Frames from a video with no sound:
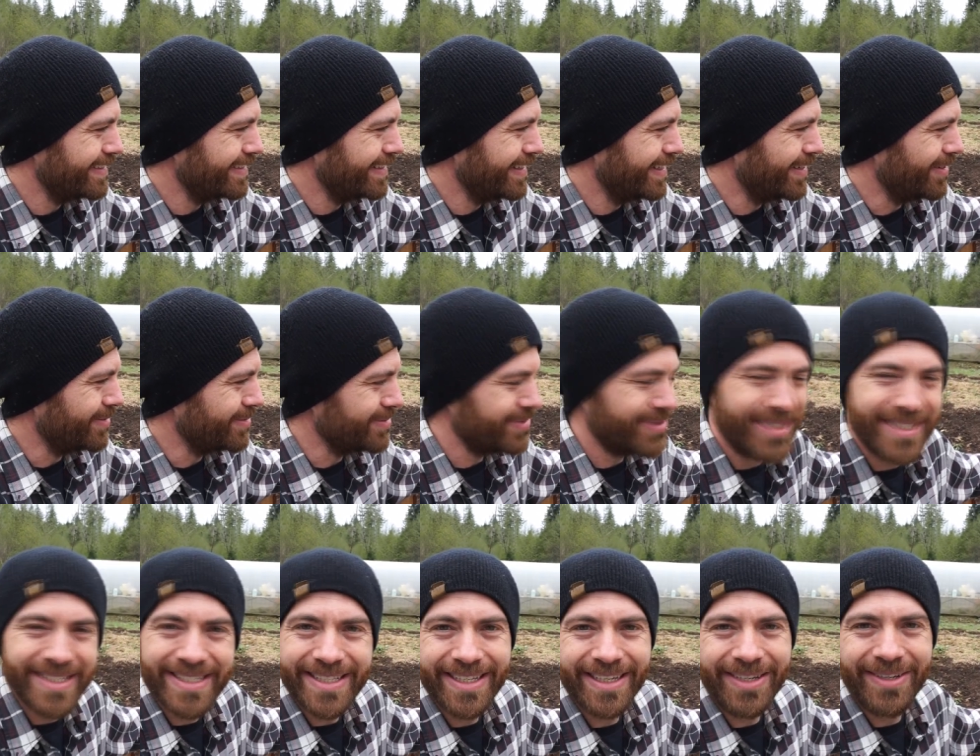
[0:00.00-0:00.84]
you know,
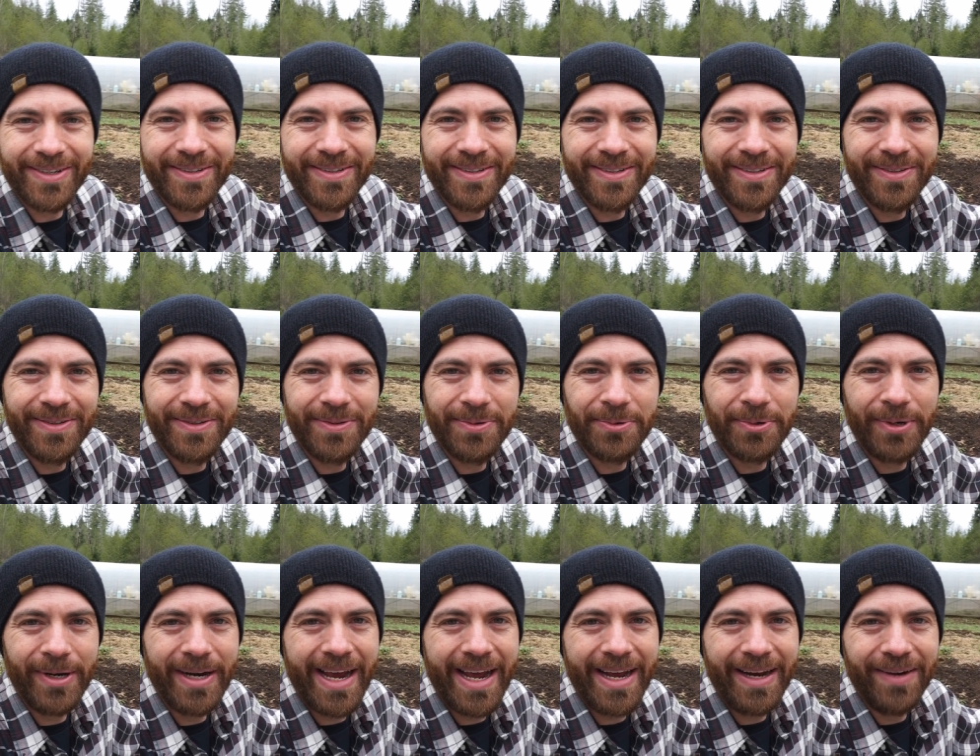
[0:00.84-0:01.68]
just the
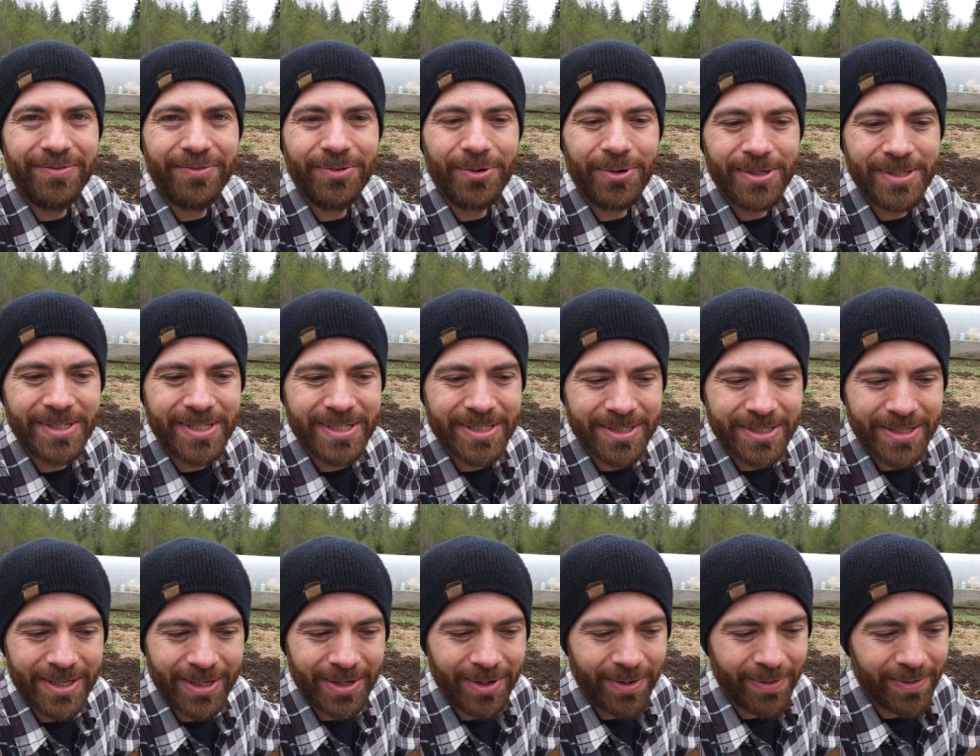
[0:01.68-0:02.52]
creative forces
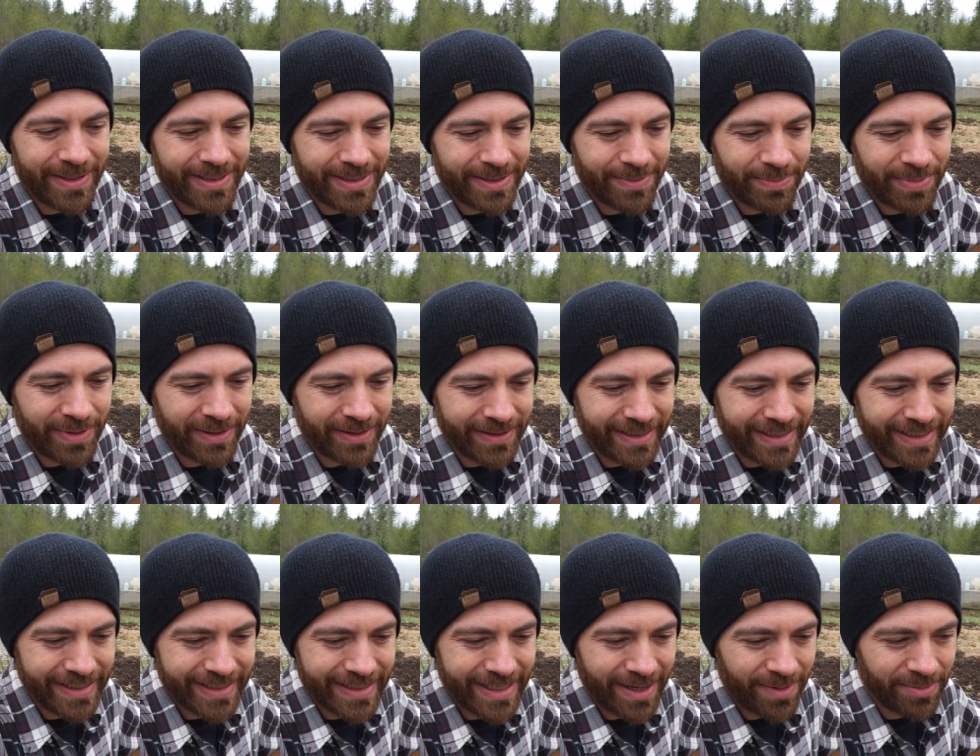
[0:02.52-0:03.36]
that go into
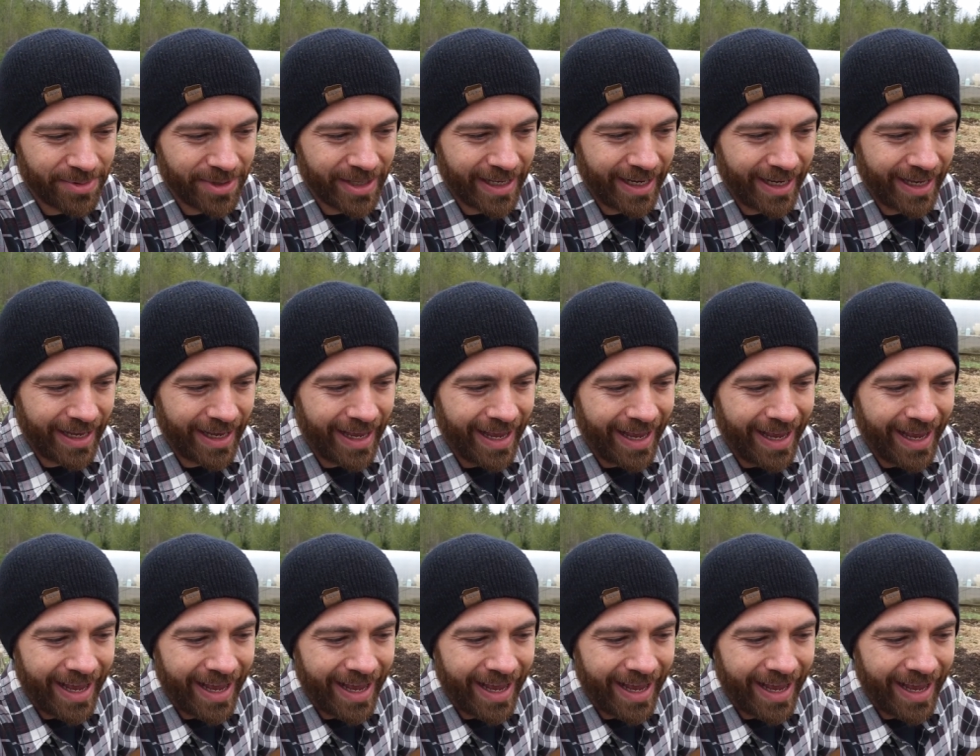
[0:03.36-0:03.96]
building something.